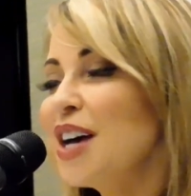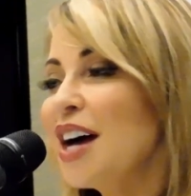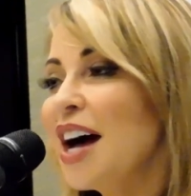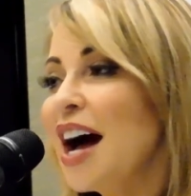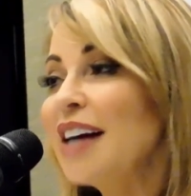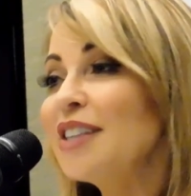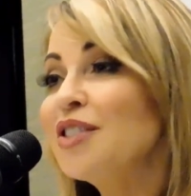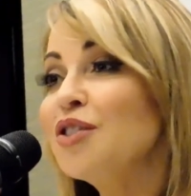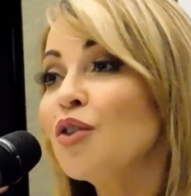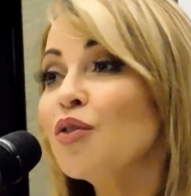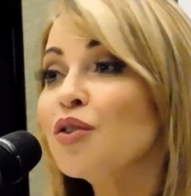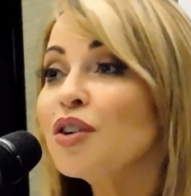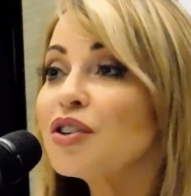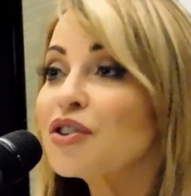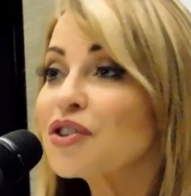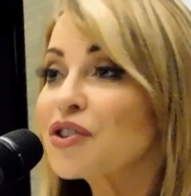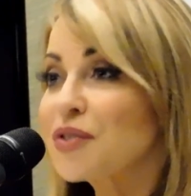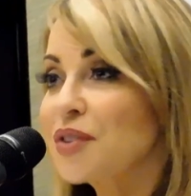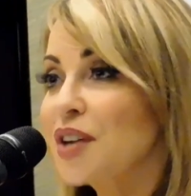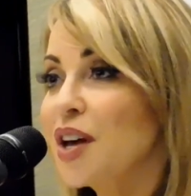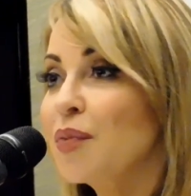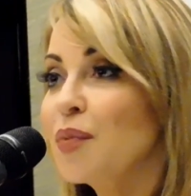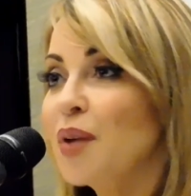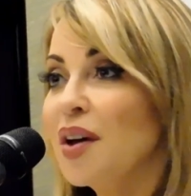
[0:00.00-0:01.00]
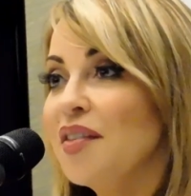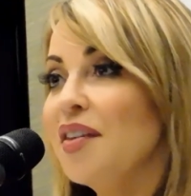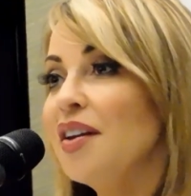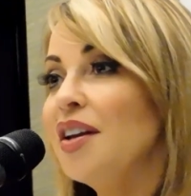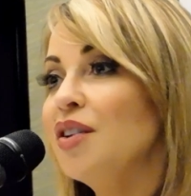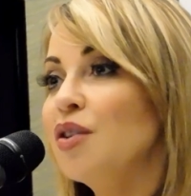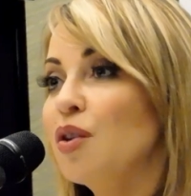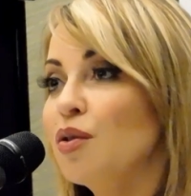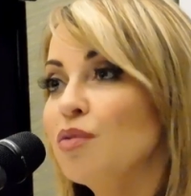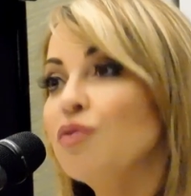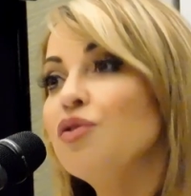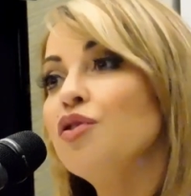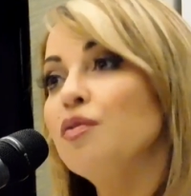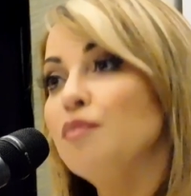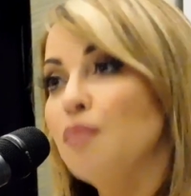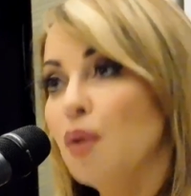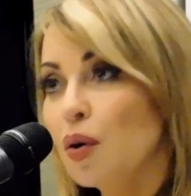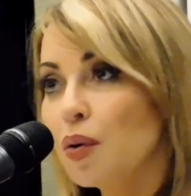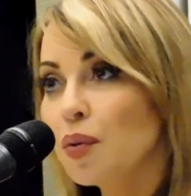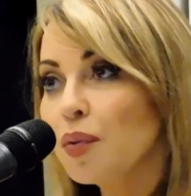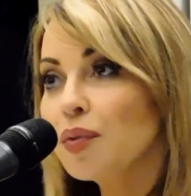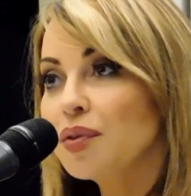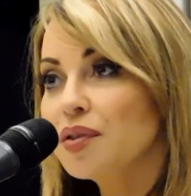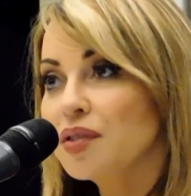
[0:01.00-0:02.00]
I don't understand why they don't do
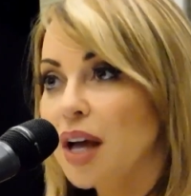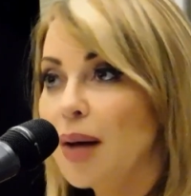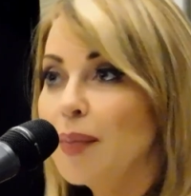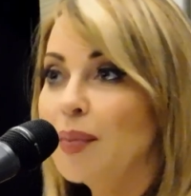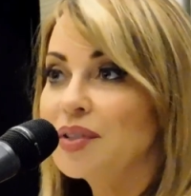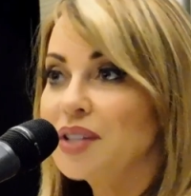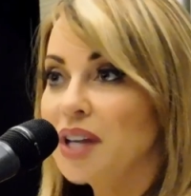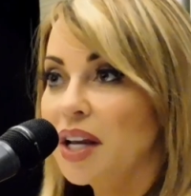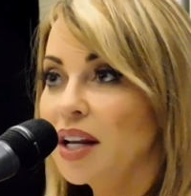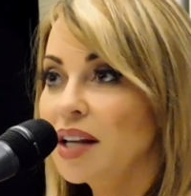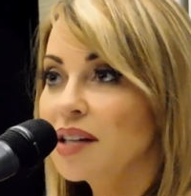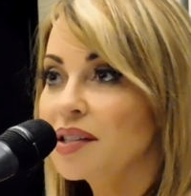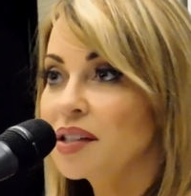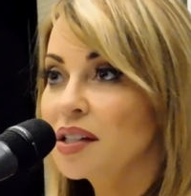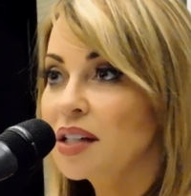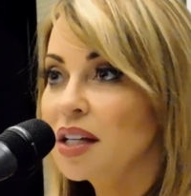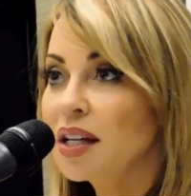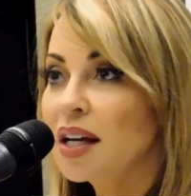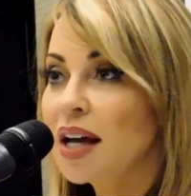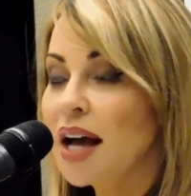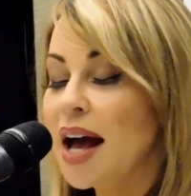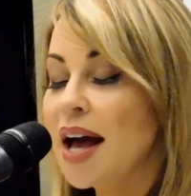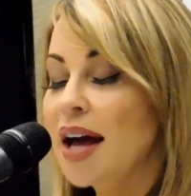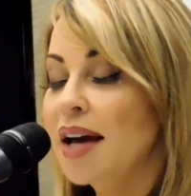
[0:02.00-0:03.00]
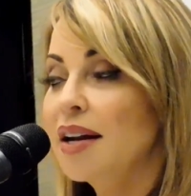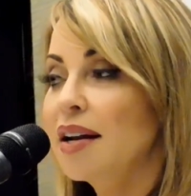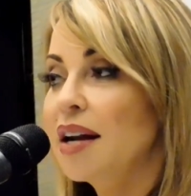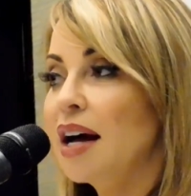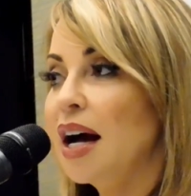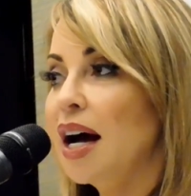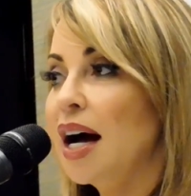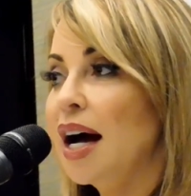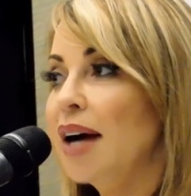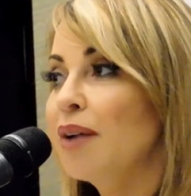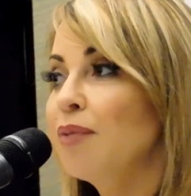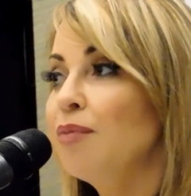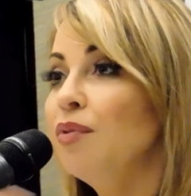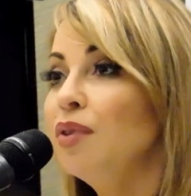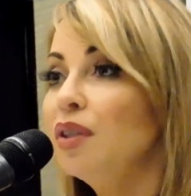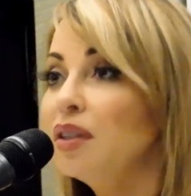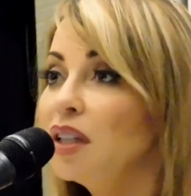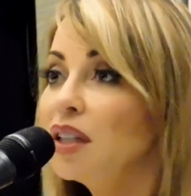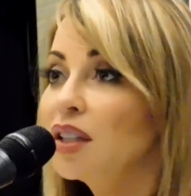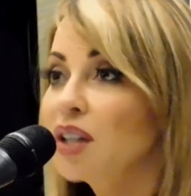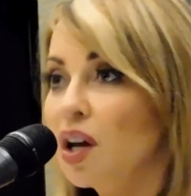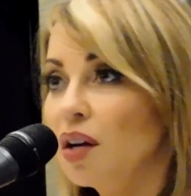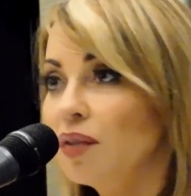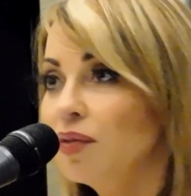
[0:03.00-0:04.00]
both simultaneously, and I
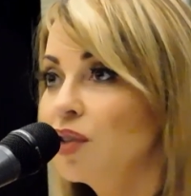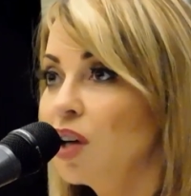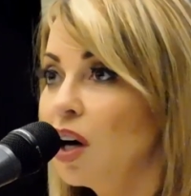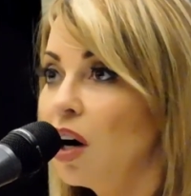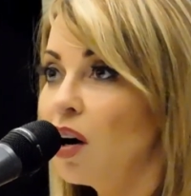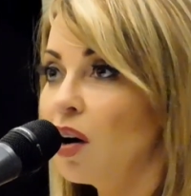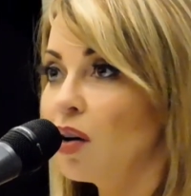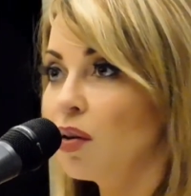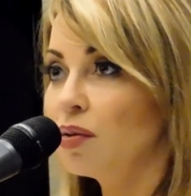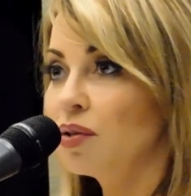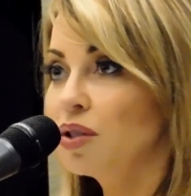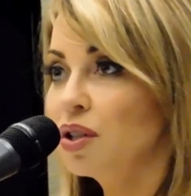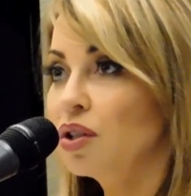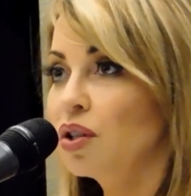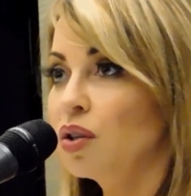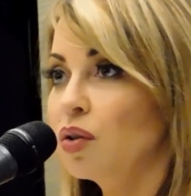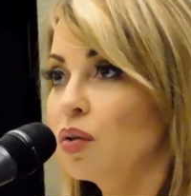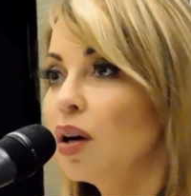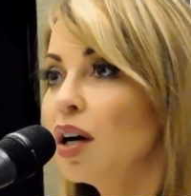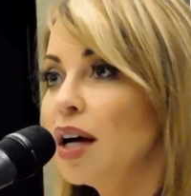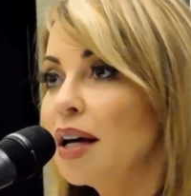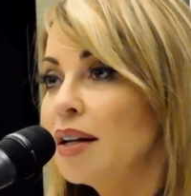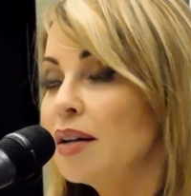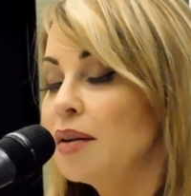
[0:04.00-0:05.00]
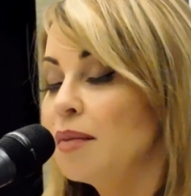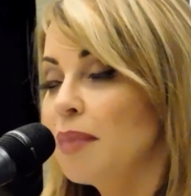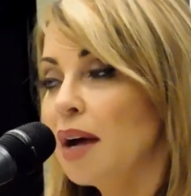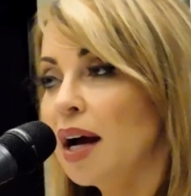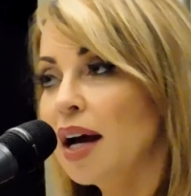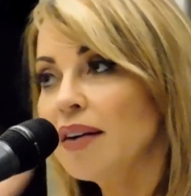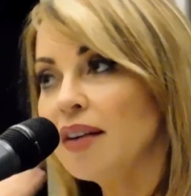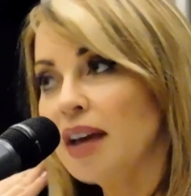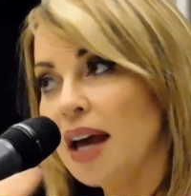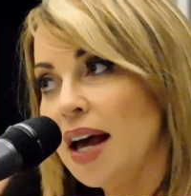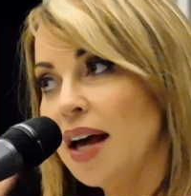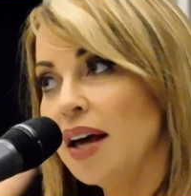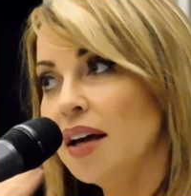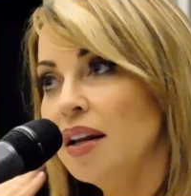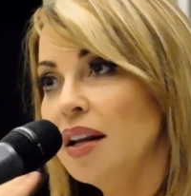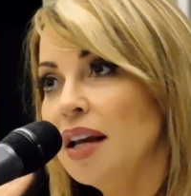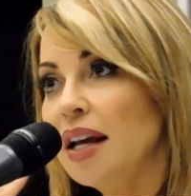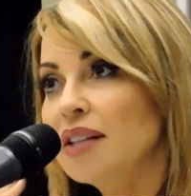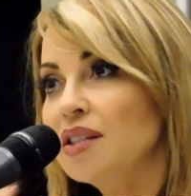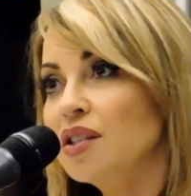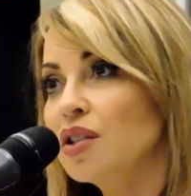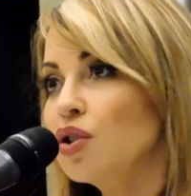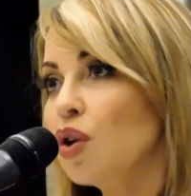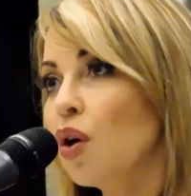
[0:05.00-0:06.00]
really love Go too, and in my head,
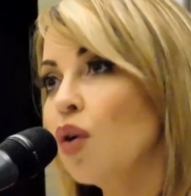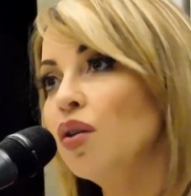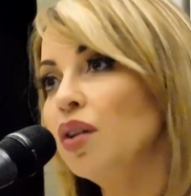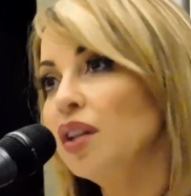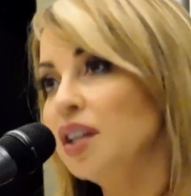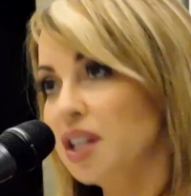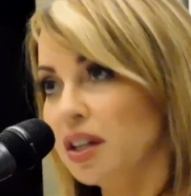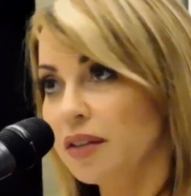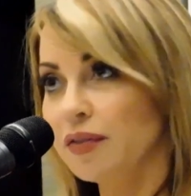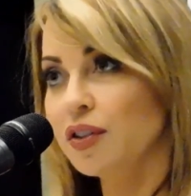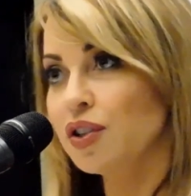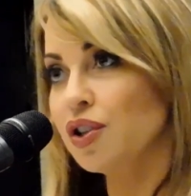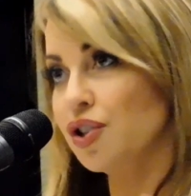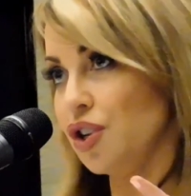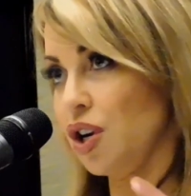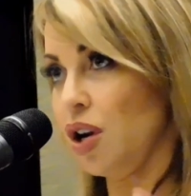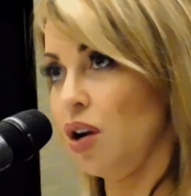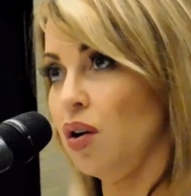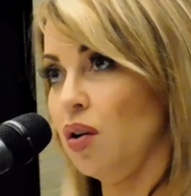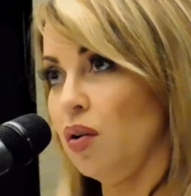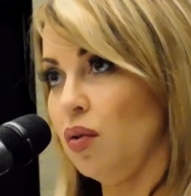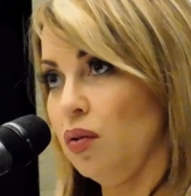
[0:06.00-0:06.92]
it's a totally different show.